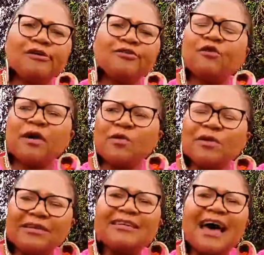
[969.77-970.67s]
So when you
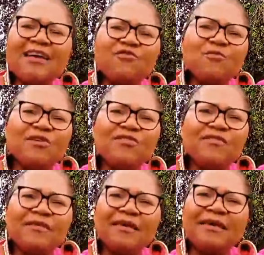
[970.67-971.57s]
retire, it means
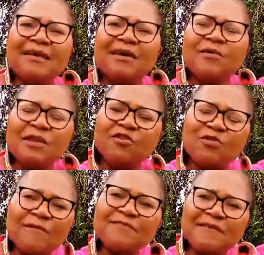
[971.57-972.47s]
you need
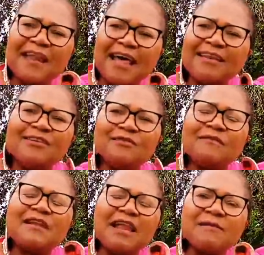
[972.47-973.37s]
to have
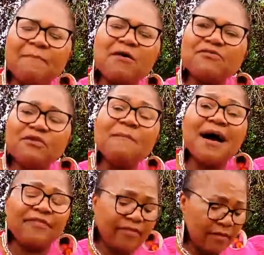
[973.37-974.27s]
700 pounds a
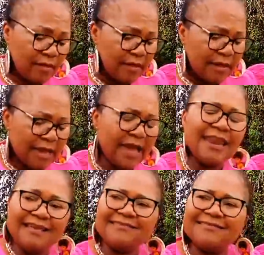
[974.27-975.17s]
month
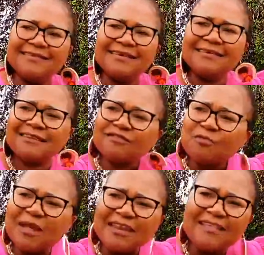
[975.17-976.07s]
earnings just
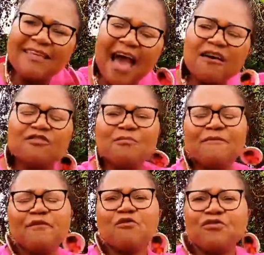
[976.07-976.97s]
to maintain the house
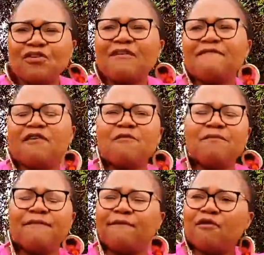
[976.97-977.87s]
before you travel,
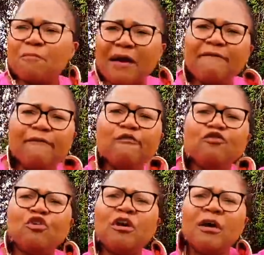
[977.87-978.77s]
before you buy
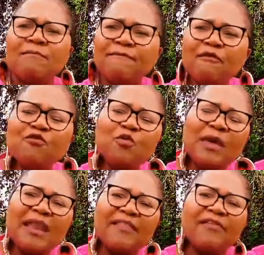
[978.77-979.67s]
food, before you do
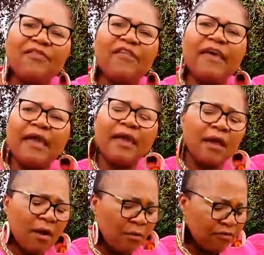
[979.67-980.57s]
another thing,
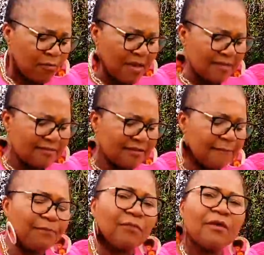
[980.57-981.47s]
which means
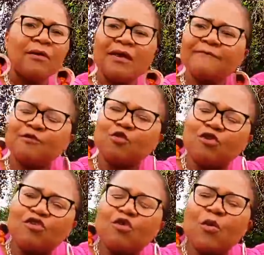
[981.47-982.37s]
you have to
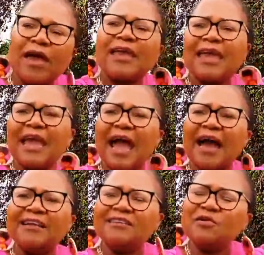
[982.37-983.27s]
continue working
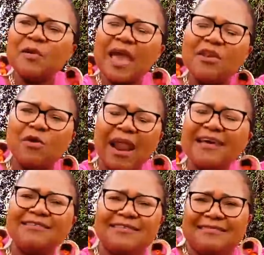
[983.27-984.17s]
until you're in your
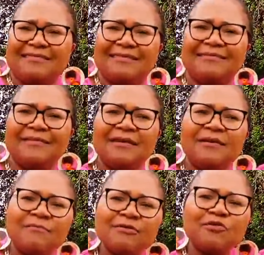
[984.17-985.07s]
90s.
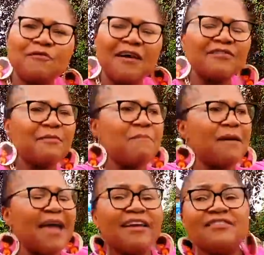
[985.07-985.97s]
Most of us
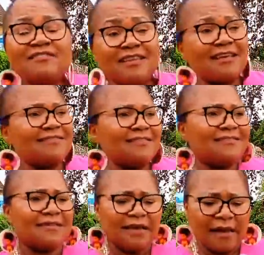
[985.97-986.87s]
maybe are agents,
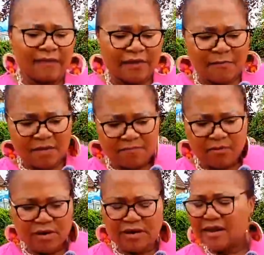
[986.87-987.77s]
nurses, that maybe
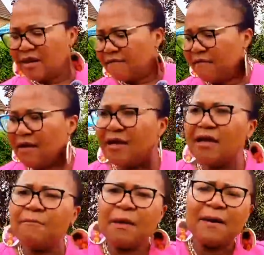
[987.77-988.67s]
we didn't have
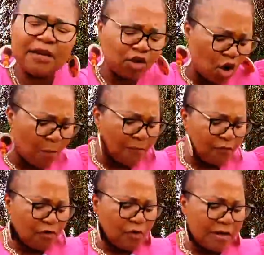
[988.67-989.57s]
a permanent job,
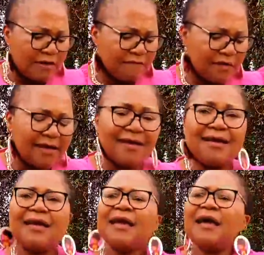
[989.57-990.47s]
so you don't have a
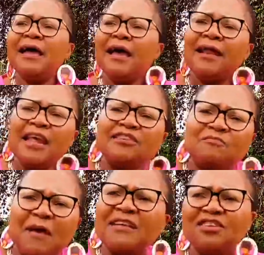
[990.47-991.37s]

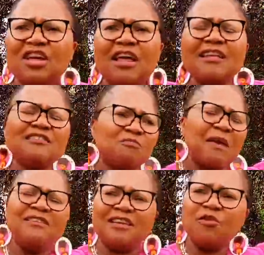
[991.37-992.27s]
NHS
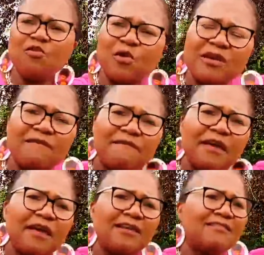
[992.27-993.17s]
pension, or you don't have
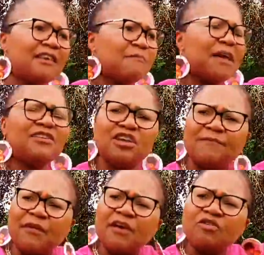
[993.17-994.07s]
a decent
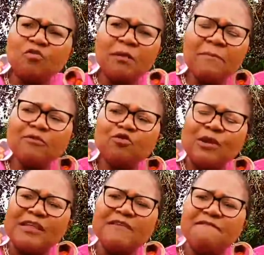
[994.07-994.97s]
pension to be able to
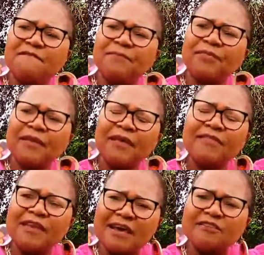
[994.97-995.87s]
live in
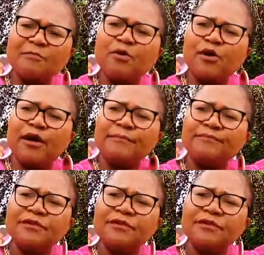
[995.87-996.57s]
the diaspora.